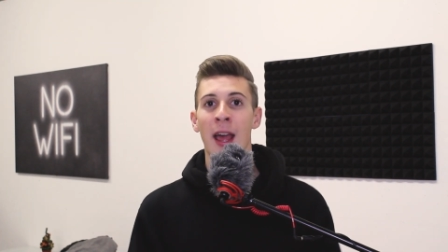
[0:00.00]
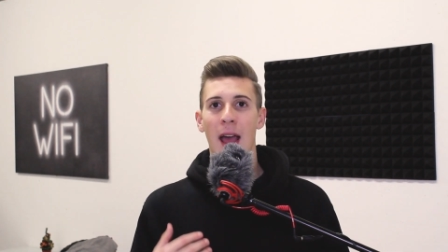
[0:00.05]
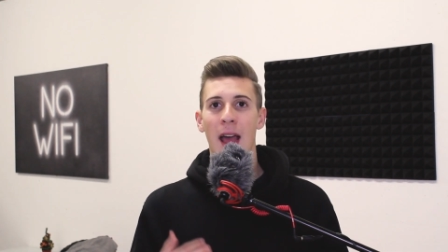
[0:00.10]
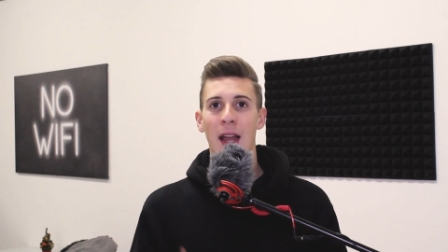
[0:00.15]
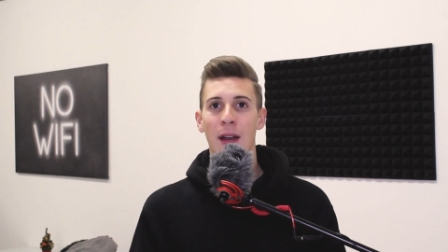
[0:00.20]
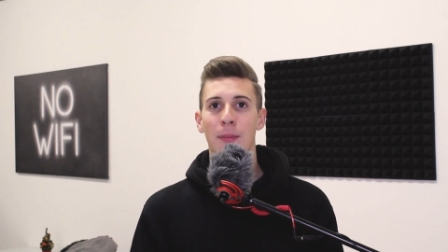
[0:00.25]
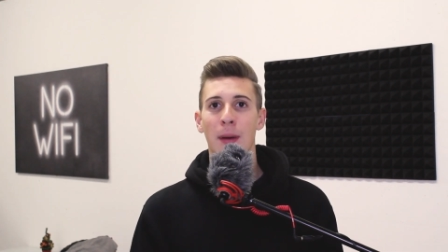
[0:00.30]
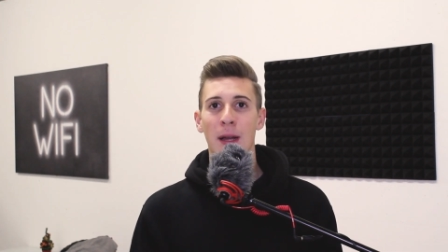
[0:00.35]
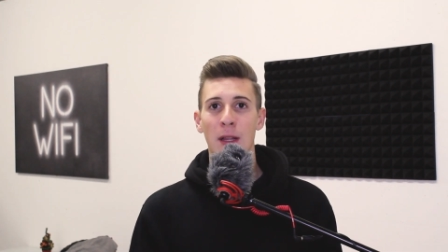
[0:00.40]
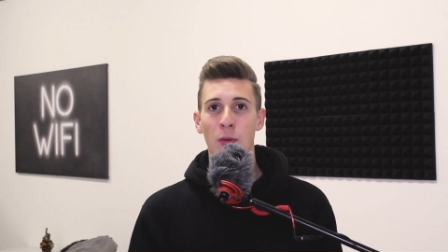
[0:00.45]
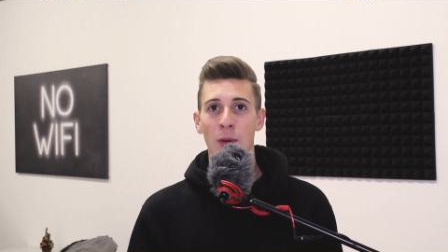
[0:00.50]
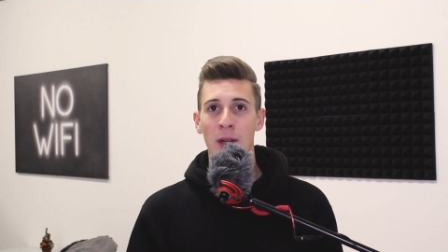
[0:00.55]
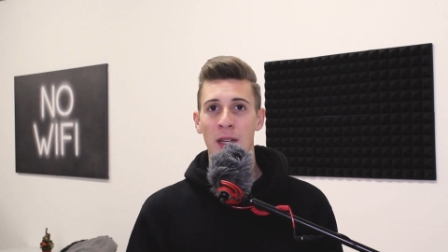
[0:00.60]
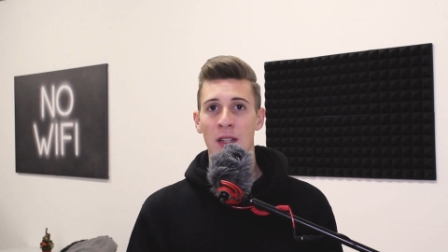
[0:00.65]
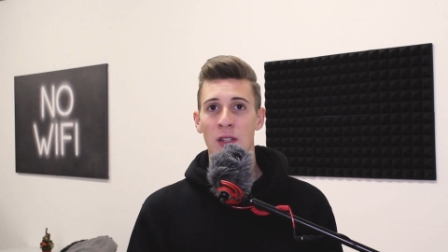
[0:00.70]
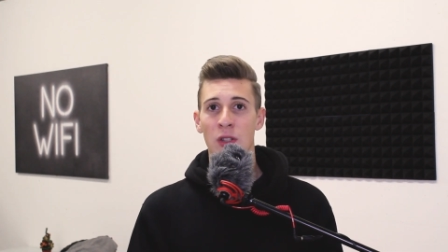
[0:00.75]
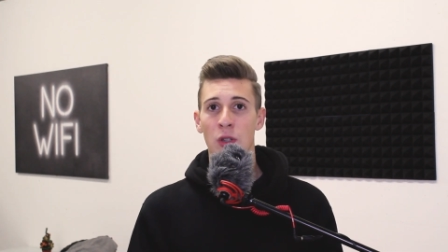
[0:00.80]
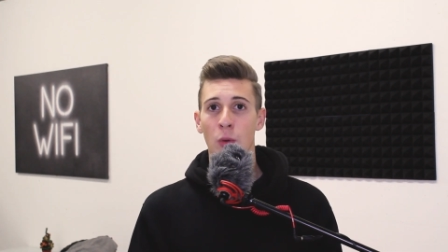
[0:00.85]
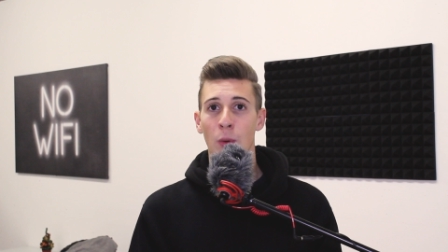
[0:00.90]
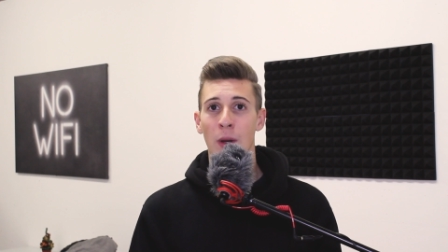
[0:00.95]
And by doing
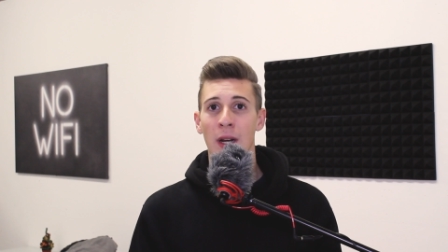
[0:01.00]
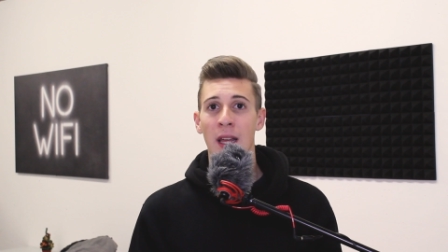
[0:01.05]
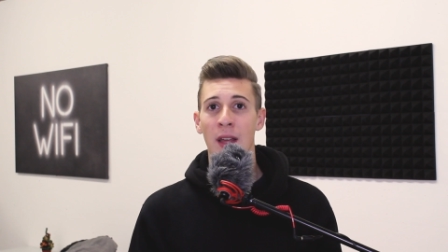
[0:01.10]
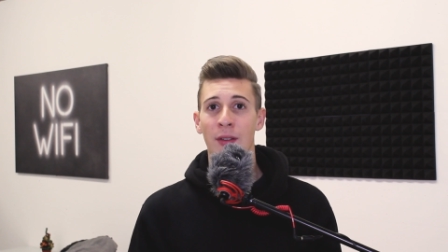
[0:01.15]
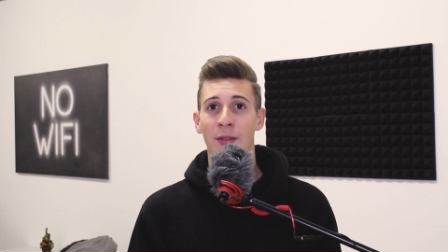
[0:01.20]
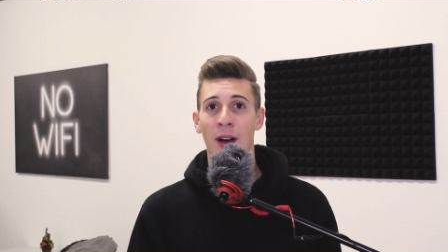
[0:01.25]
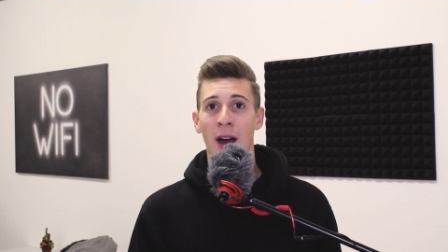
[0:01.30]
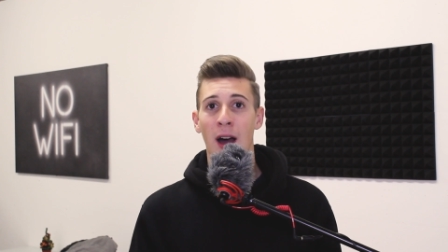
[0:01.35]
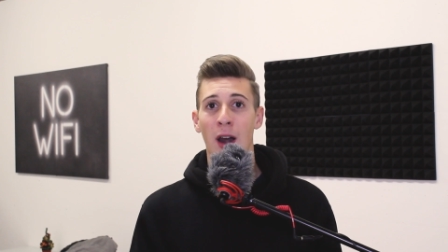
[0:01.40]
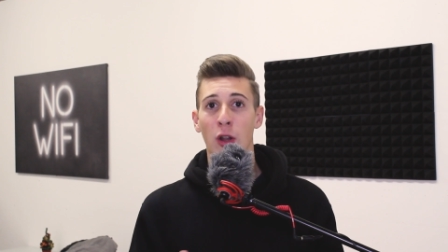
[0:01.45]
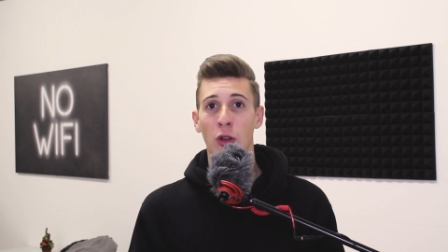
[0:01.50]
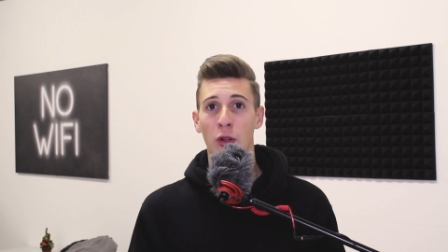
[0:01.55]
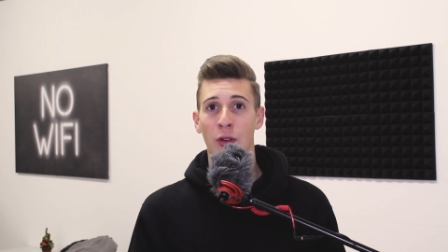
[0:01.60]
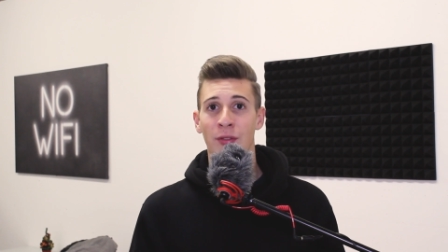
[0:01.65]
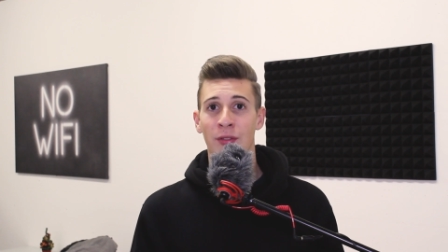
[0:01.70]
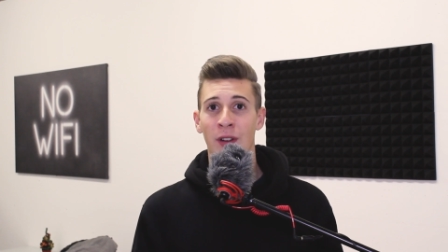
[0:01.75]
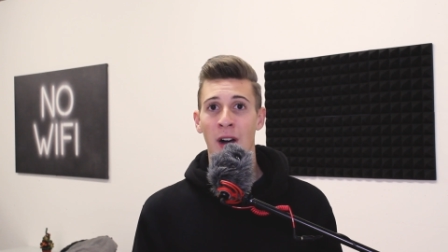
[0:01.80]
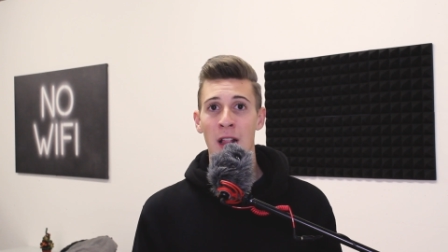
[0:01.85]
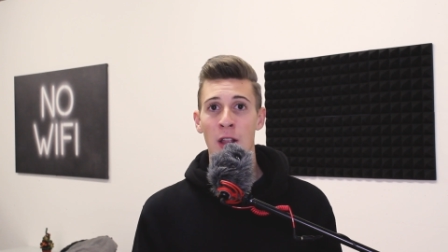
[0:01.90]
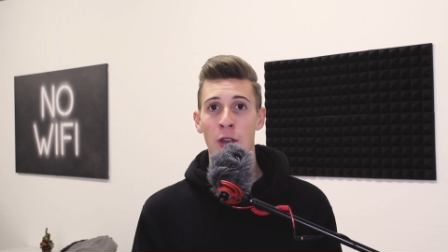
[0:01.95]
this, you will give a lot
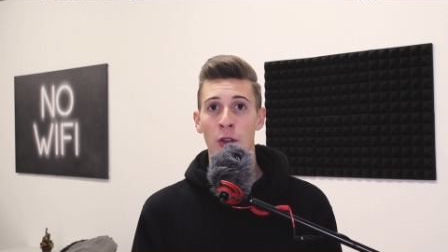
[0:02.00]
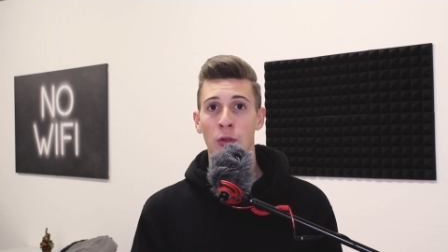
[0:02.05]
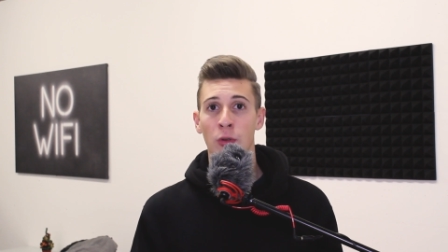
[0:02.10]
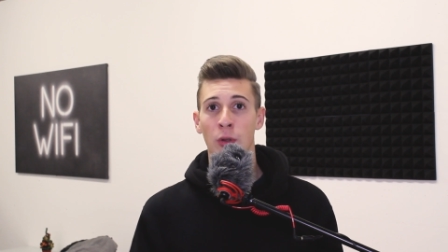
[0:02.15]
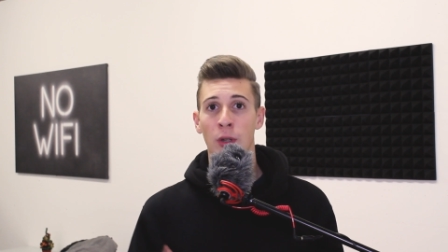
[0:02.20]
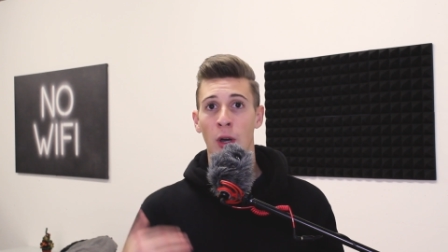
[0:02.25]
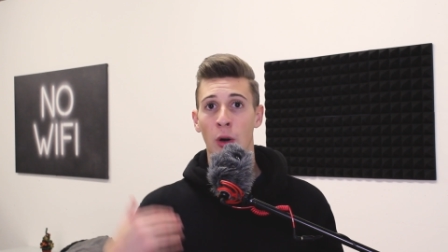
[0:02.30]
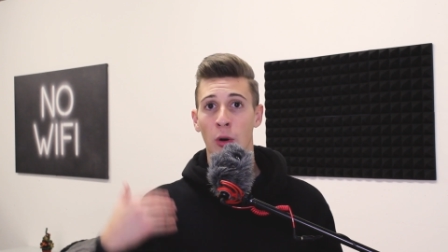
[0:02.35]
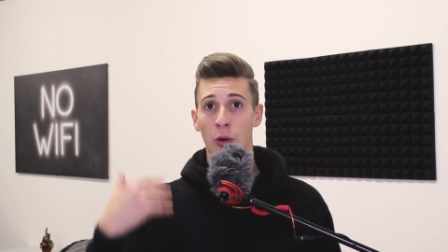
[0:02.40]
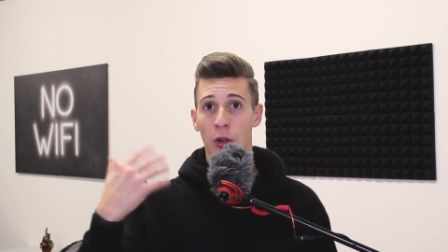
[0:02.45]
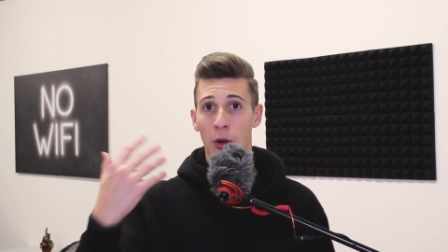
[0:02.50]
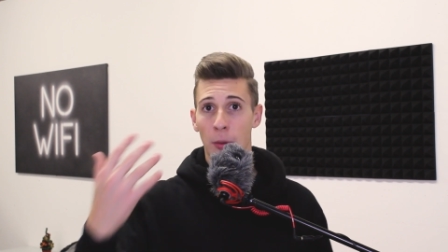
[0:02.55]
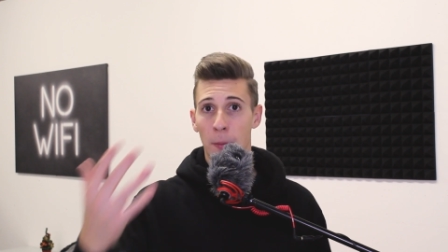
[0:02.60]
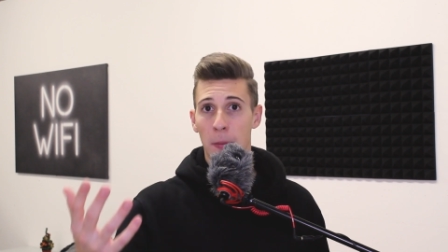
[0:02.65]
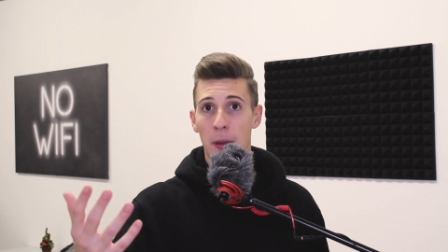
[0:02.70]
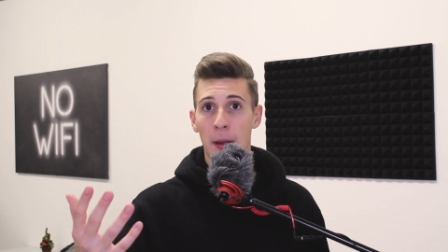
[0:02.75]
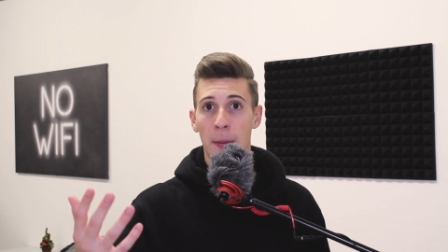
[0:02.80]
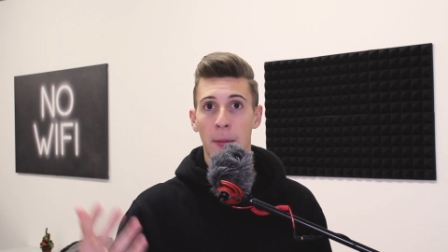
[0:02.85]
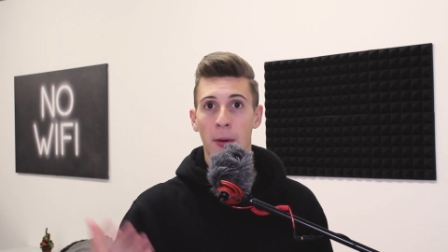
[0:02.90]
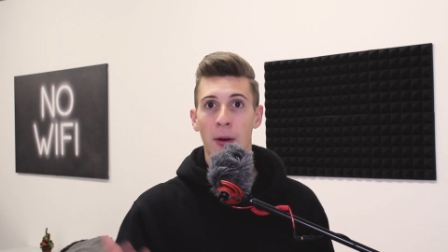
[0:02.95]
of value to the other
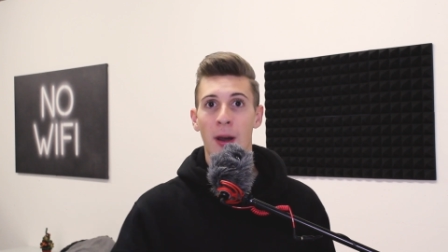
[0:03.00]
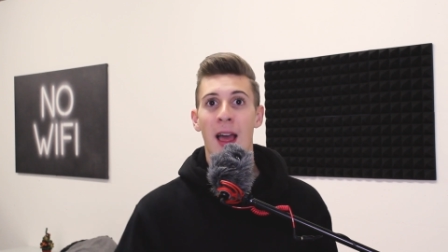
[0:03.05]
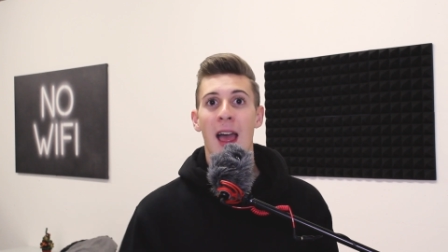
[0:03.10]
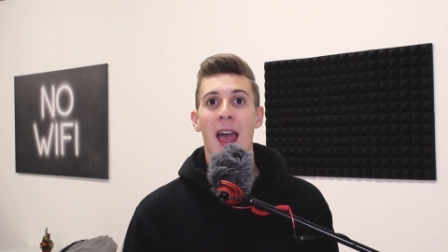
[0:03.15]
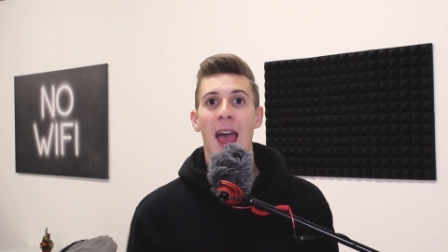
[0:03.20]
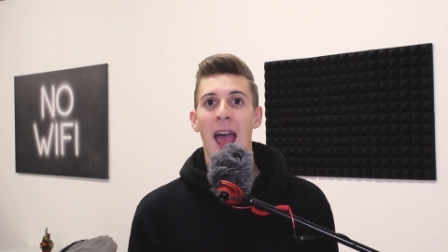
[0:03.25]
people